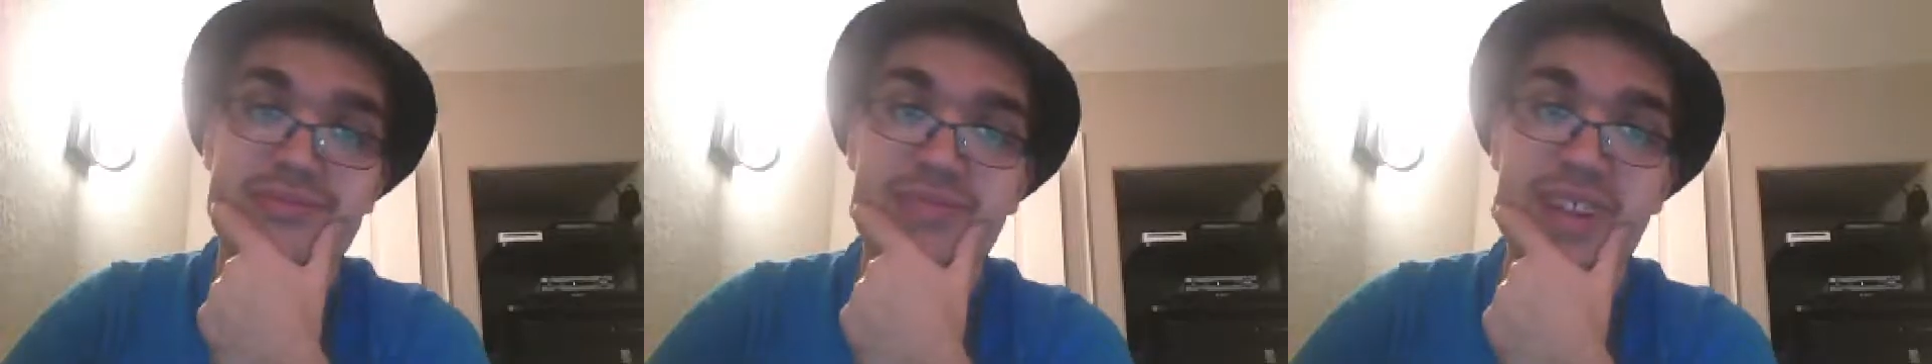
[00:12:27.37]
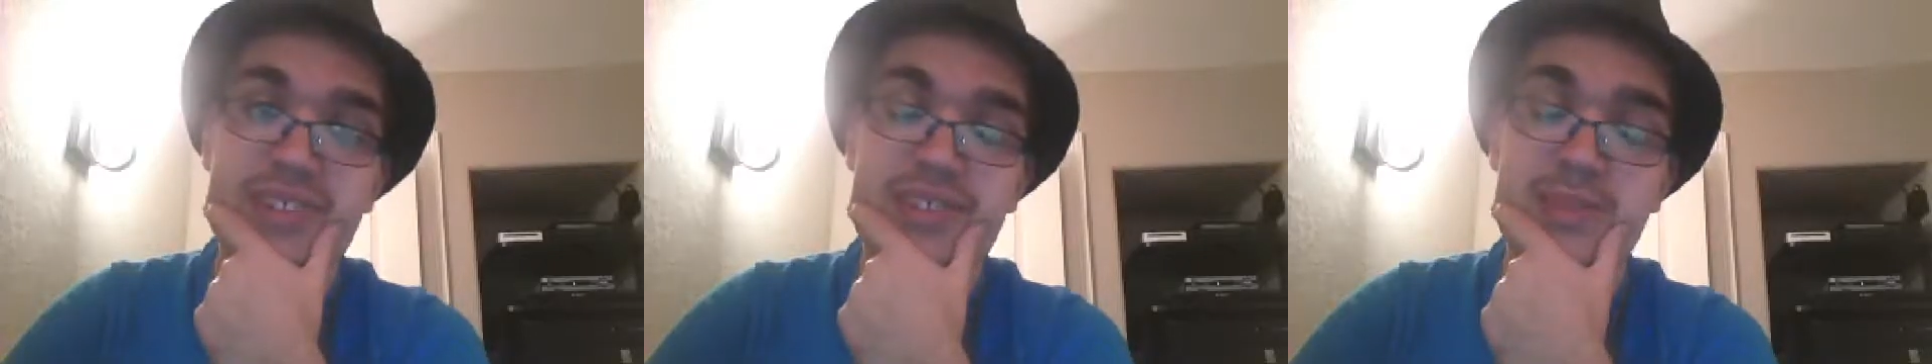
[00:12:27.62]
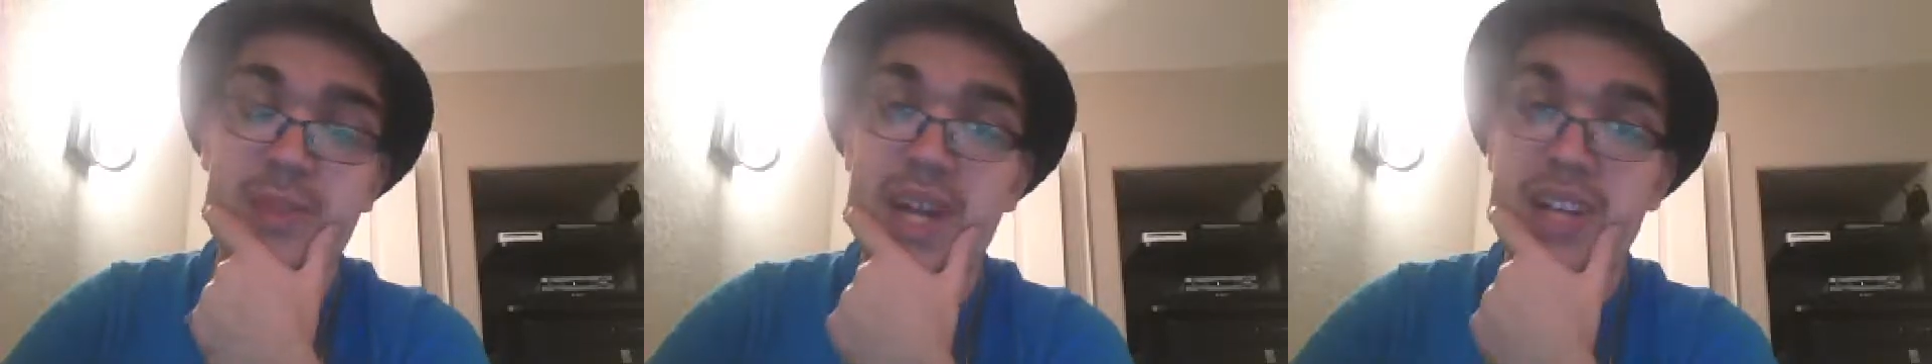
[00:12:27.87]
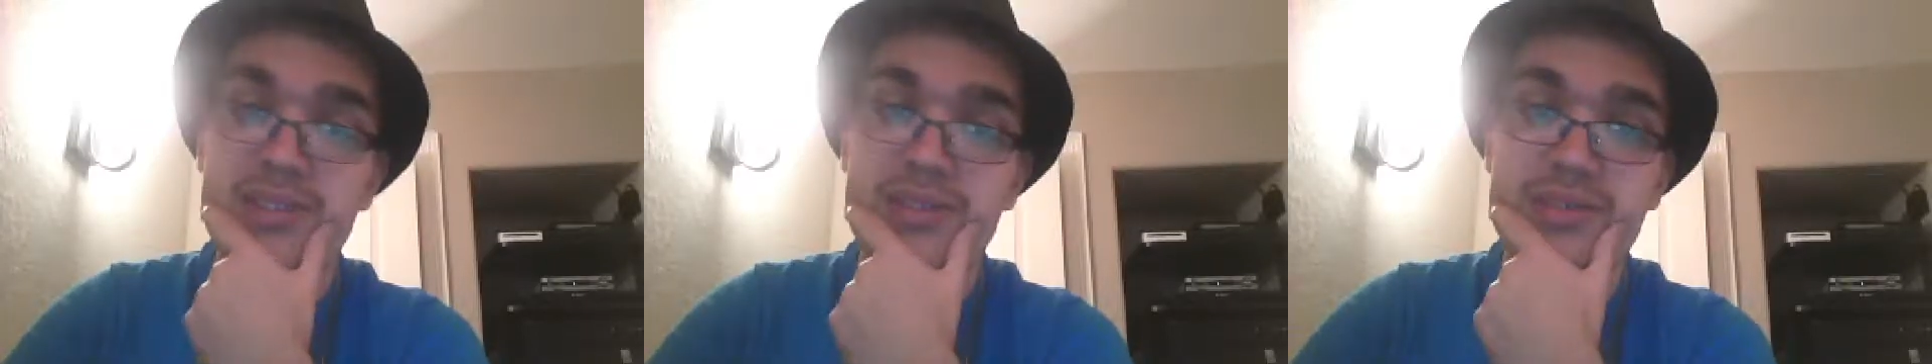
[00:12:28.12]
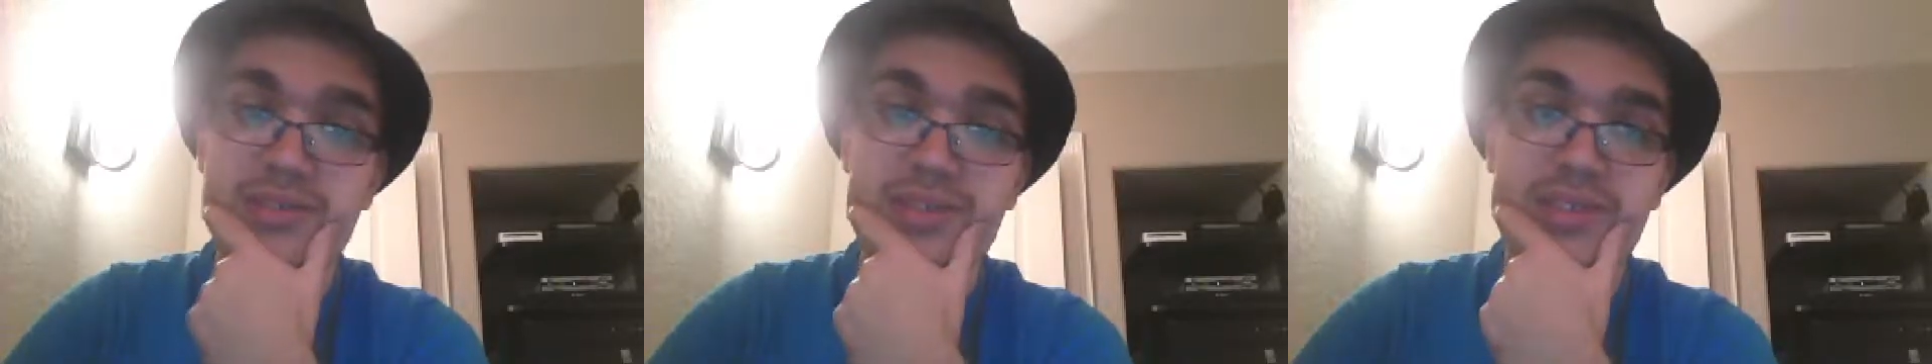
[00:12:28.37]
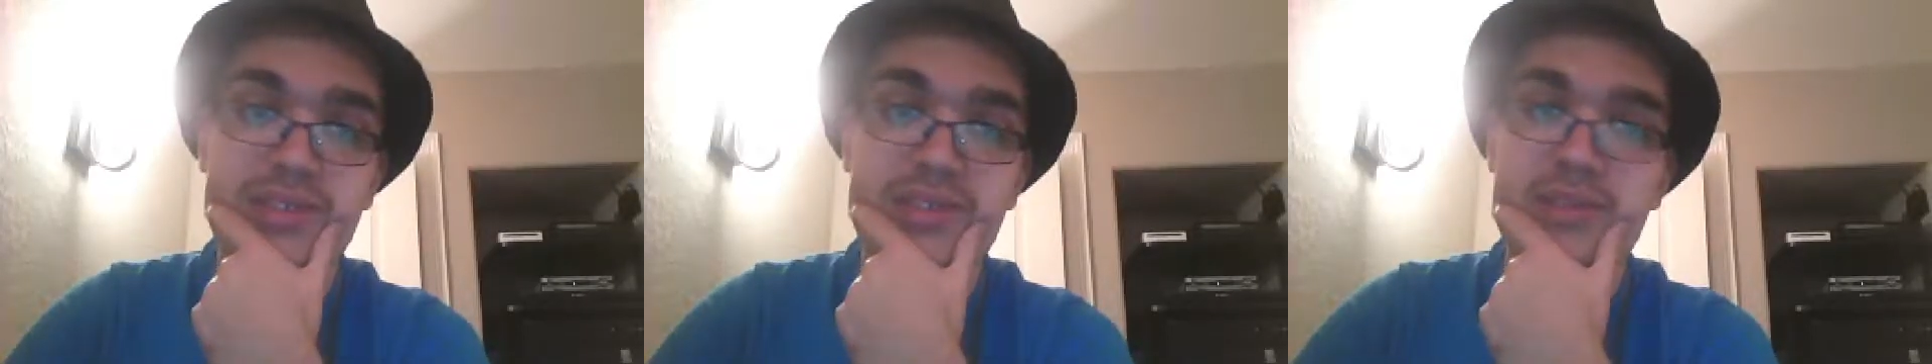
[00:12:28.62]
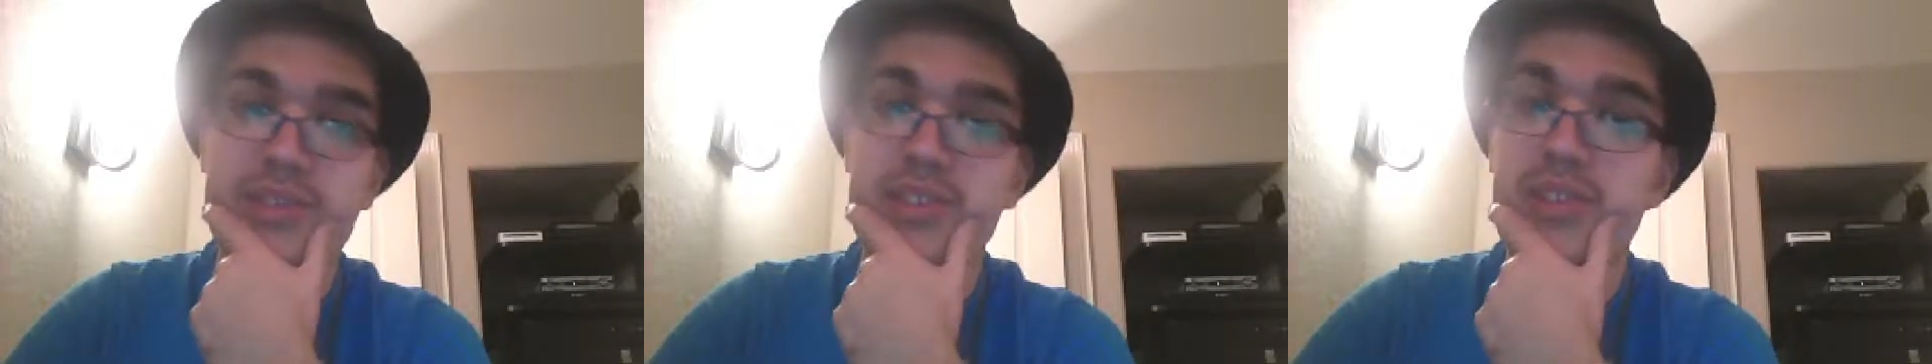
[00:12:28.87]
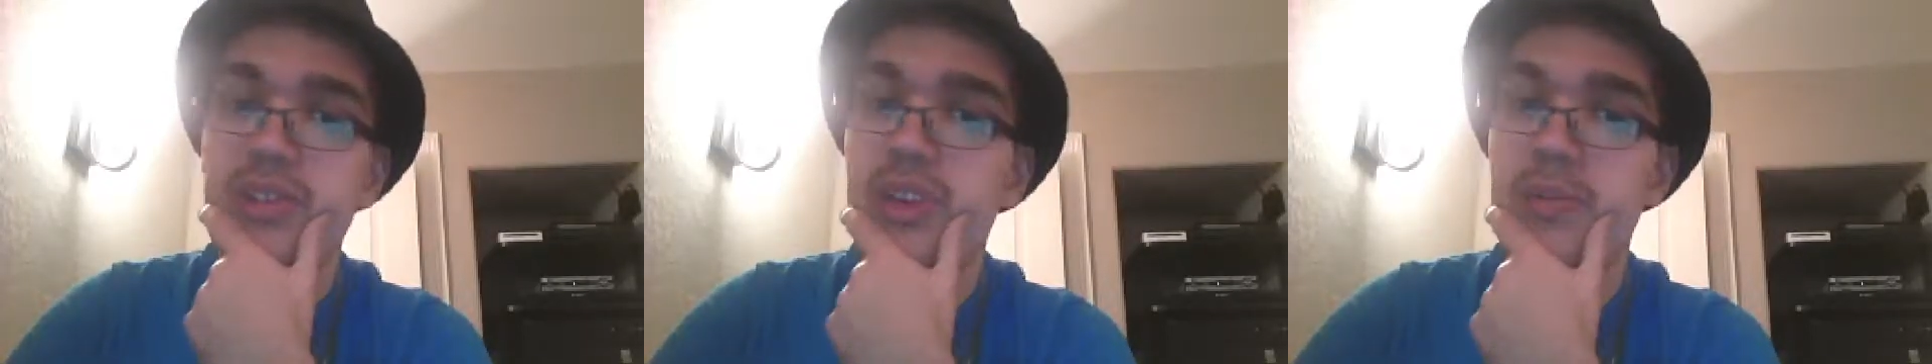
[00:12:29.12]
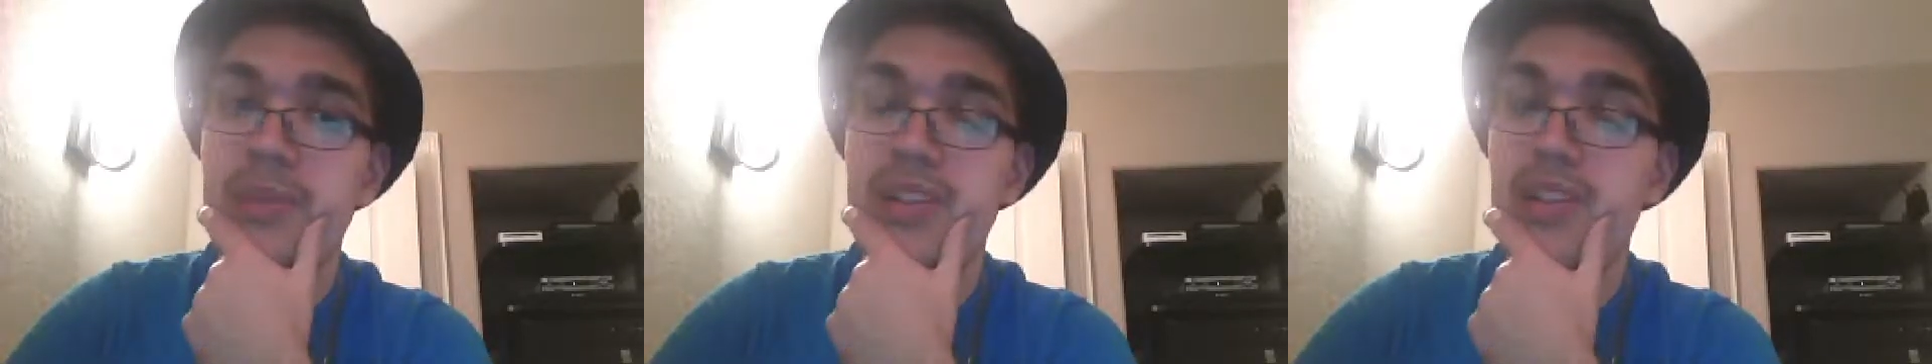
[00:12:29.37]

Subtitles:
matter. I mean,